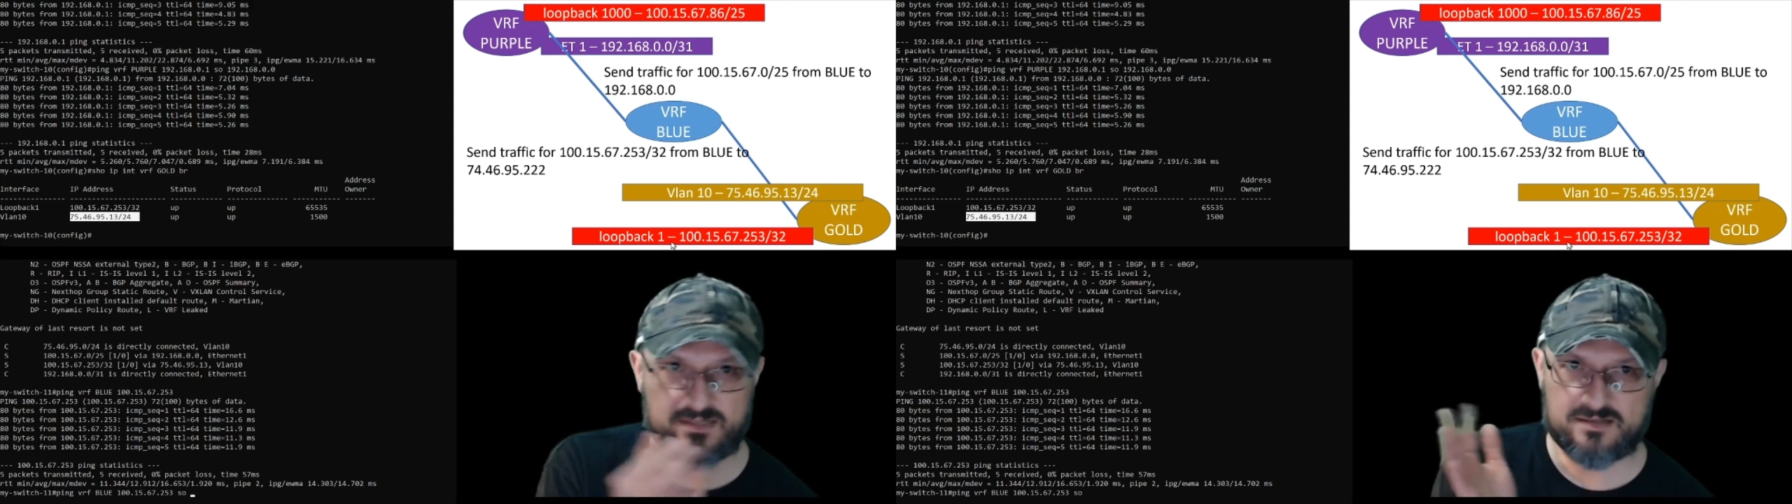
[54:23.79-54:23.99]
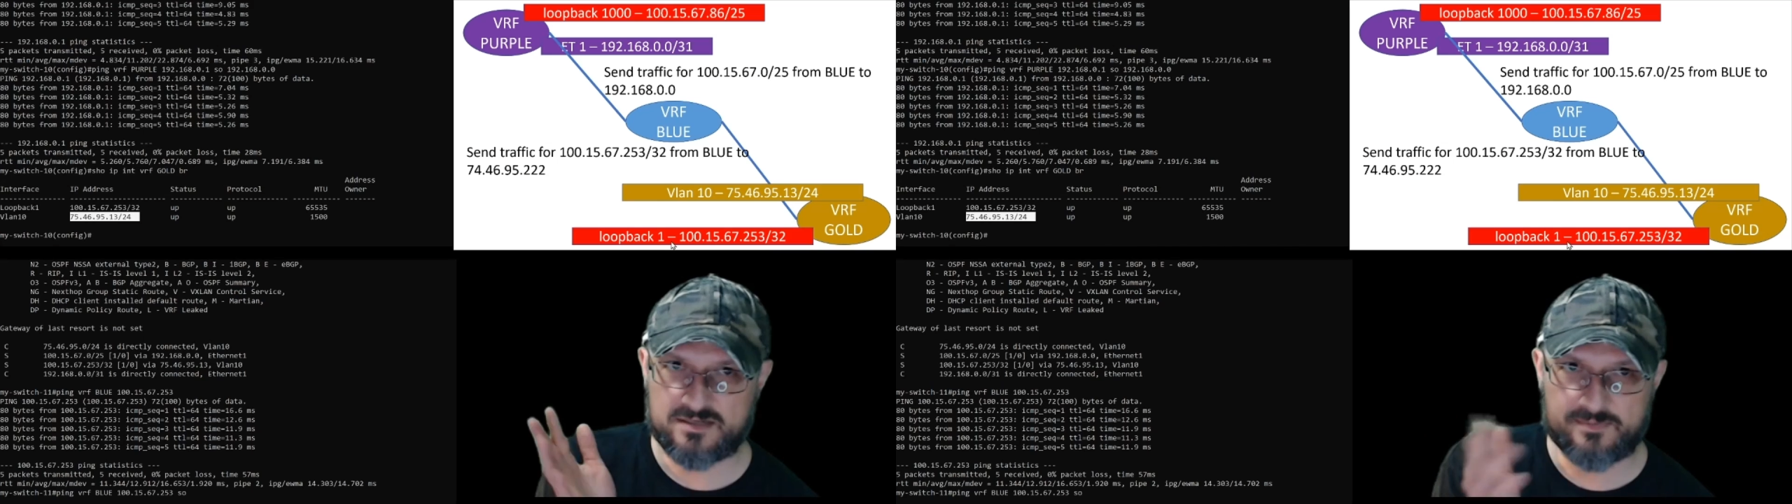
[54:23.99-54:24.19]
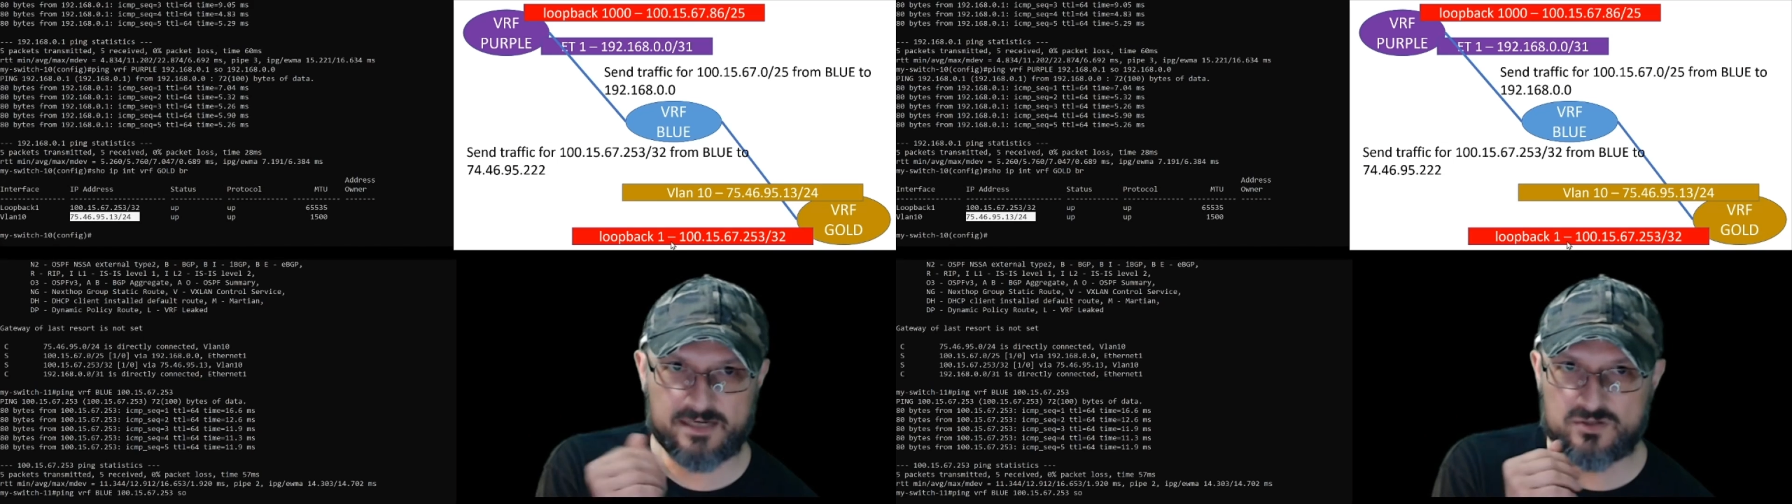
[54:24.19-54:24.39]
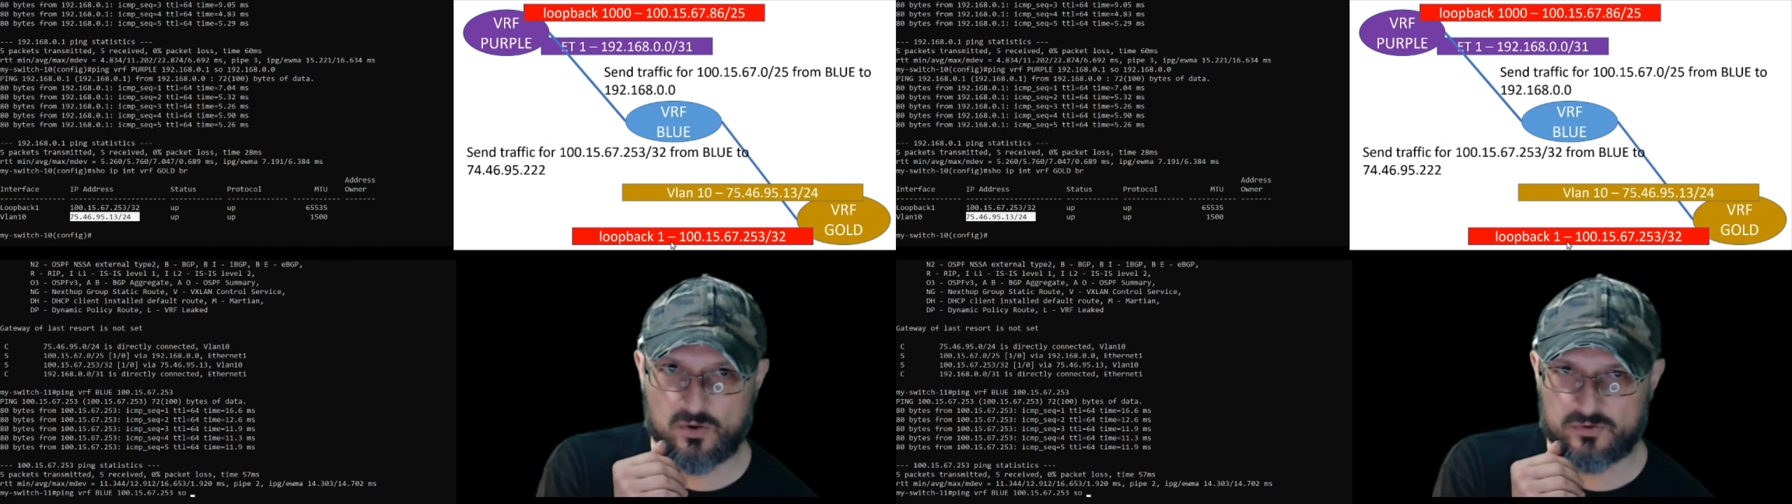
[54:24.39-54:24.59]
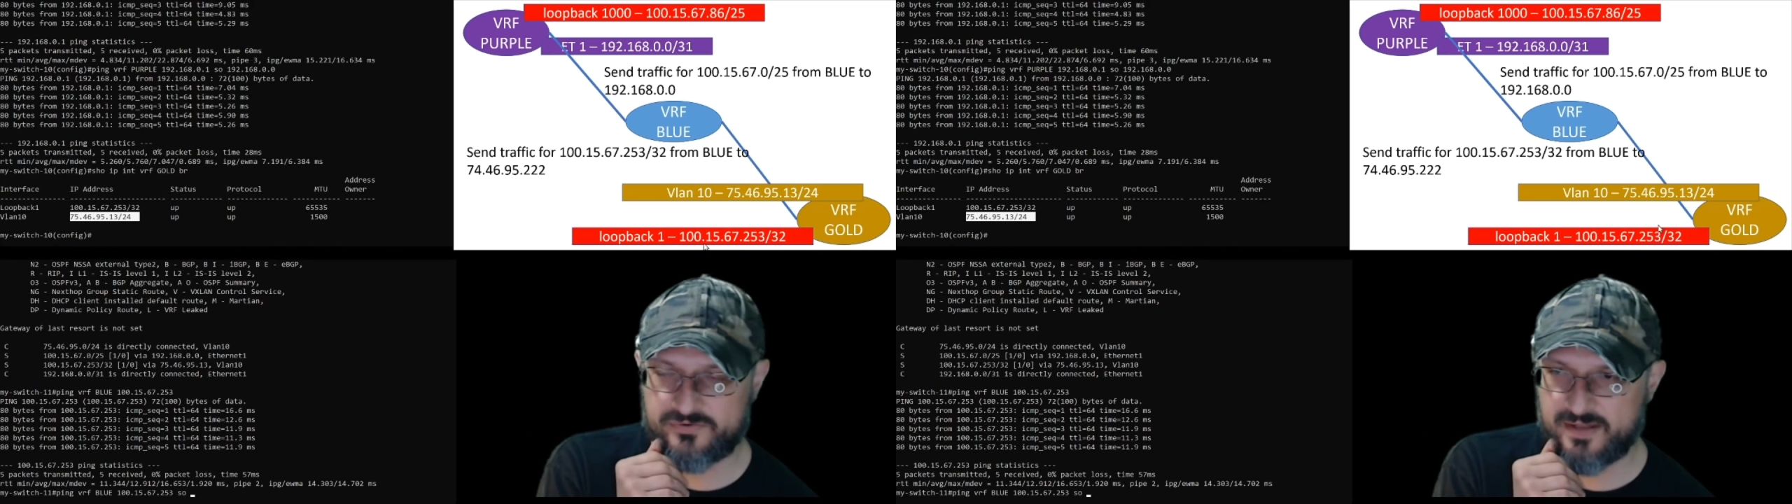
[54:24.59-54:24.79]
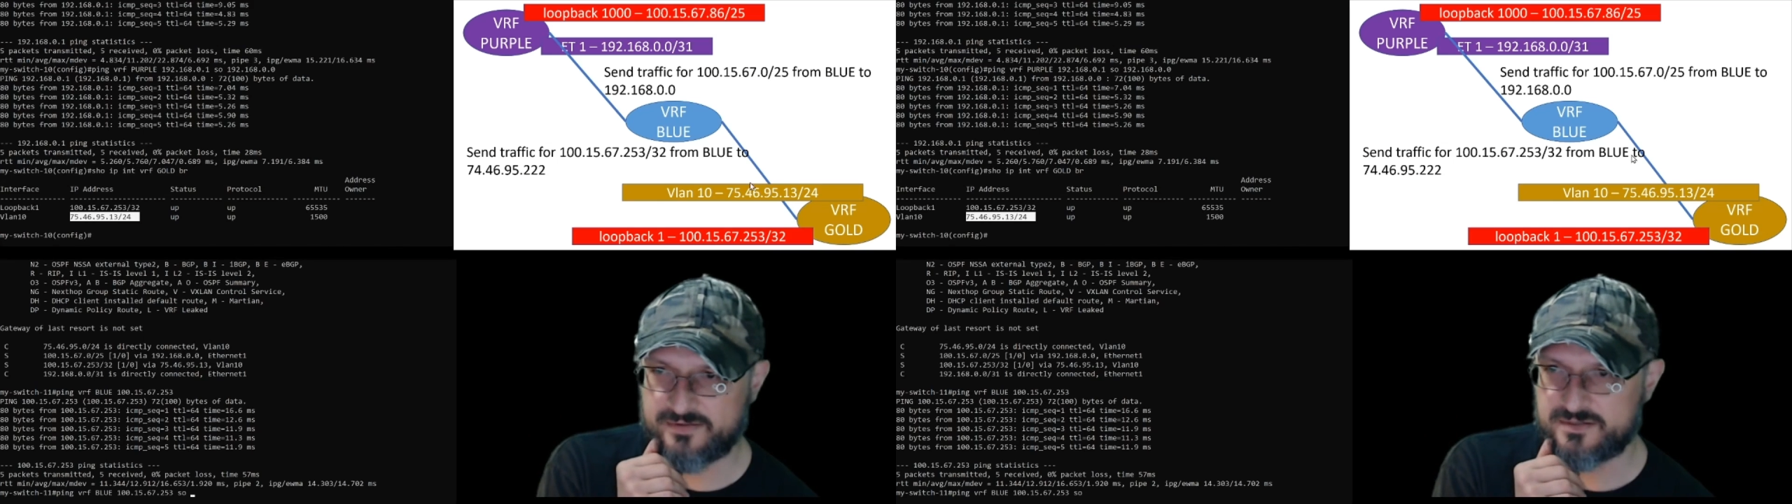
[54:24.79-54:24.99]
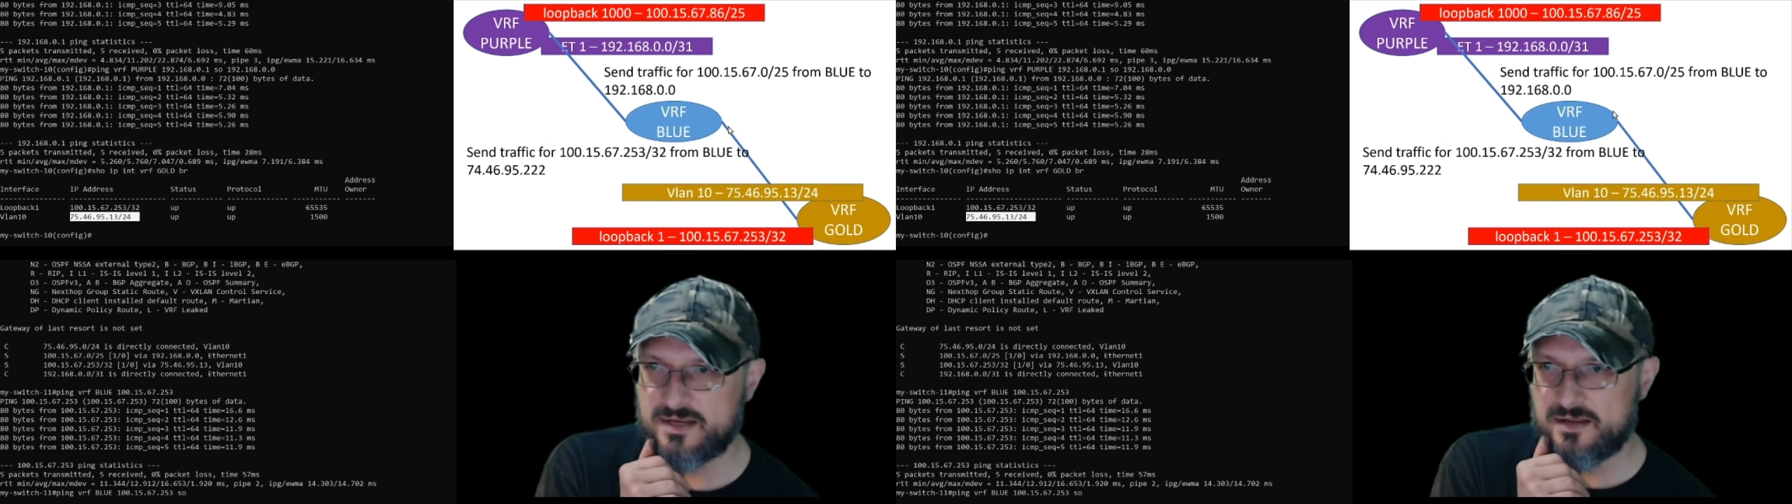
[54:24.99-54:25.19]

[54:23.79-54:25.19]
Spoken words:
this makes total sense